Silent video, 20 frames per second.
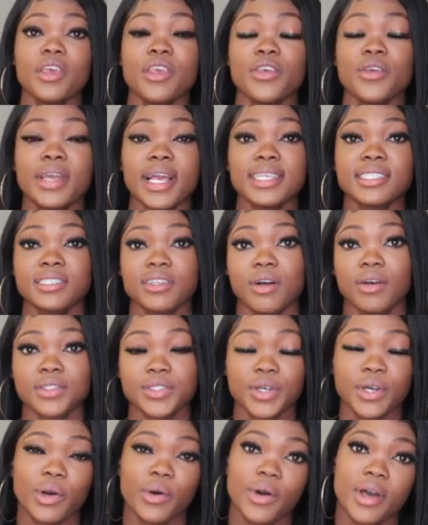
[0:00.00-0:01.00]
you guys can
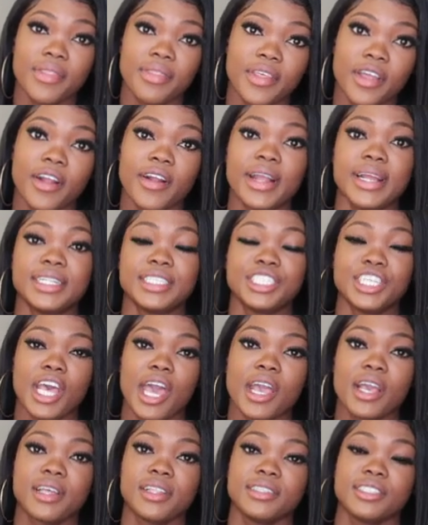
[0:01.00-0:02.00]
also go on there and
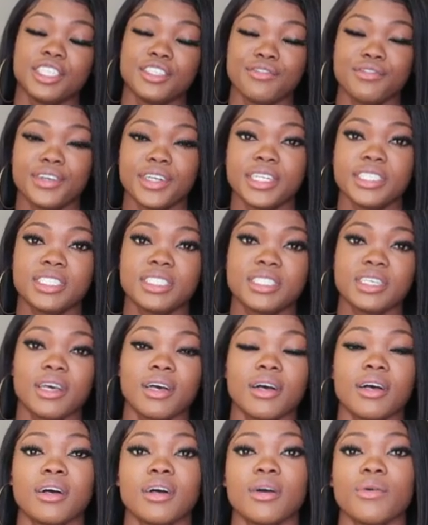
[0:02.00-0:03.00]
check different
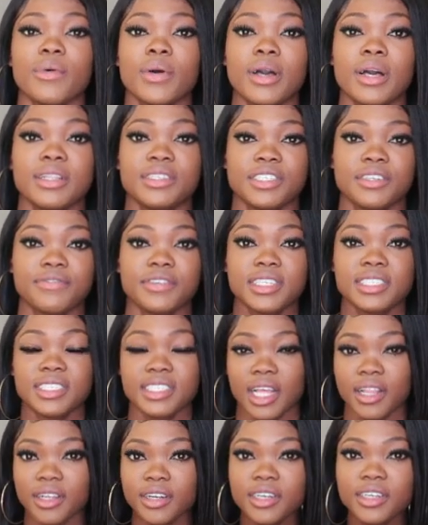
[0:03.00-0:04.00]

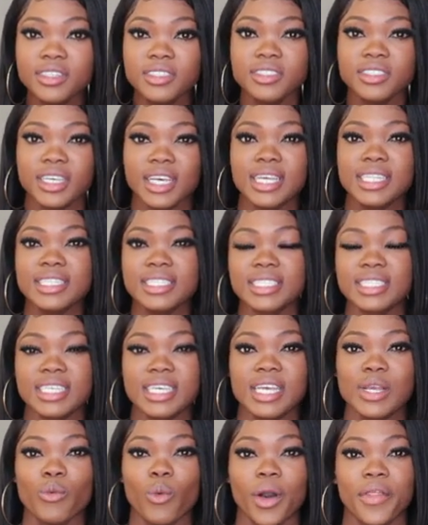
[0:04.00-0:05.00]
sellers and
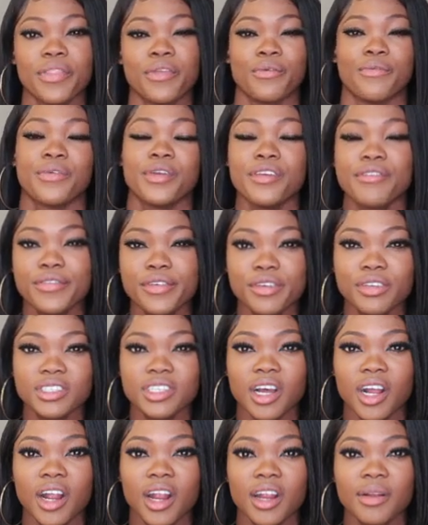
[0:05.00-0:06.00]
see what the reviews
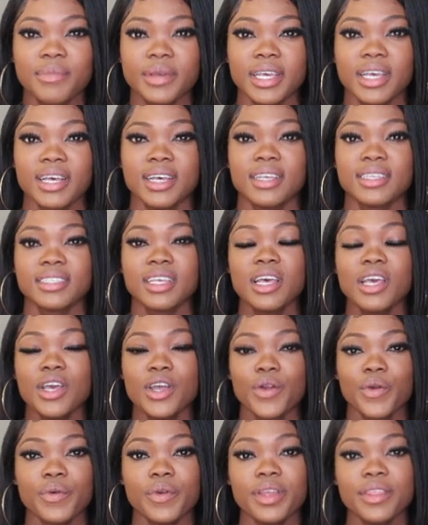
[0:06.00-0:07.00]
are, because
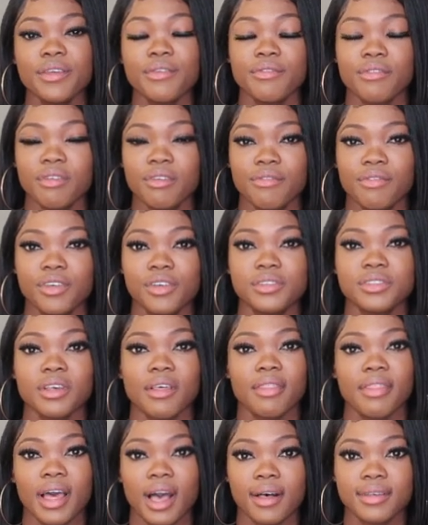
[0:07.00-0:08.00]
read the reviews
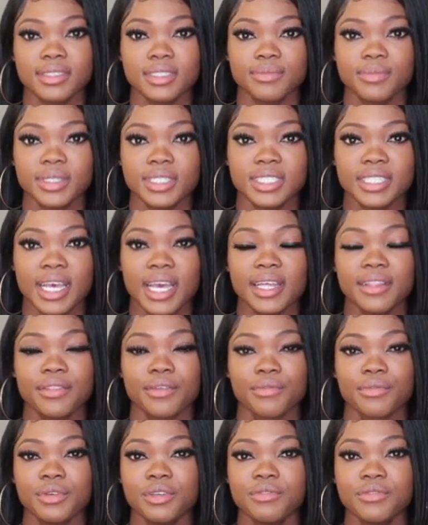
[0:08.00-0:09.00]
1000%.
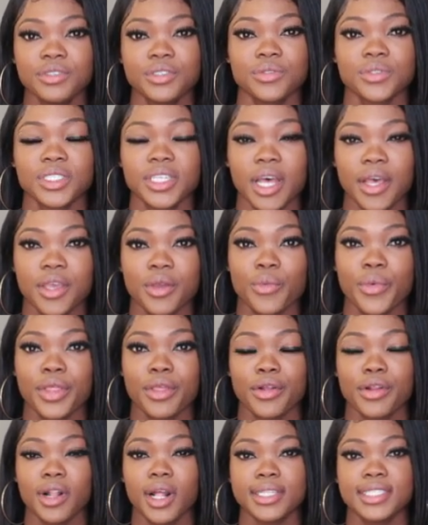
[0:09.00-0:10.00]
The reviews will tell you
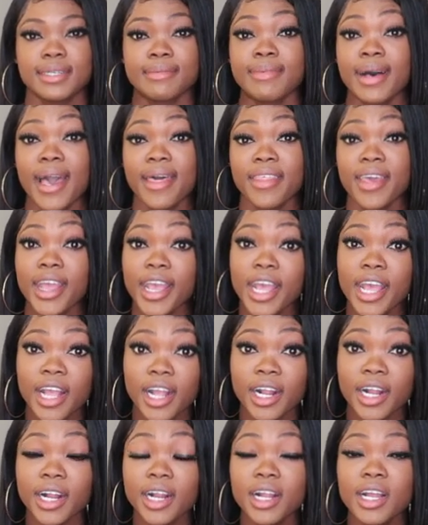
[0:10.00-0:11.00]
whether or not to buy the
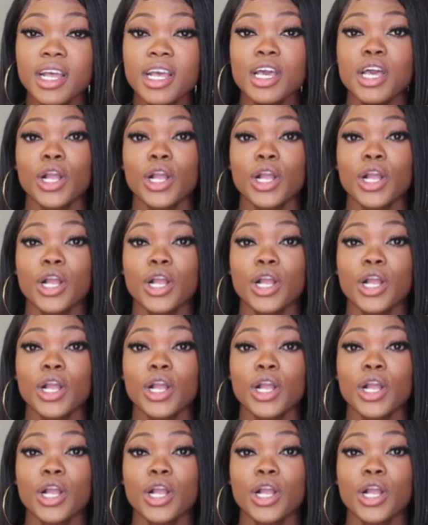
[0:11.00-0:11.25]
hair.